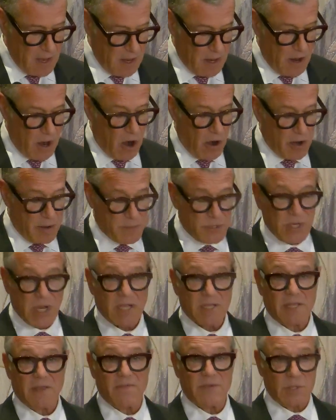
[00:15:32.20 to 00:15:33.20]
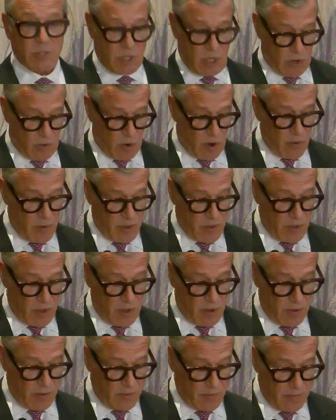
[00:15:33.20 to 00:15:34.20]
Our objective is to grow with
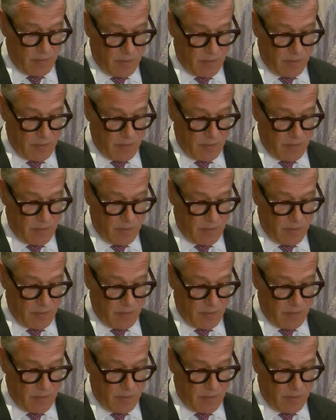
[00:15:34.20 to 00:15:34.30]
you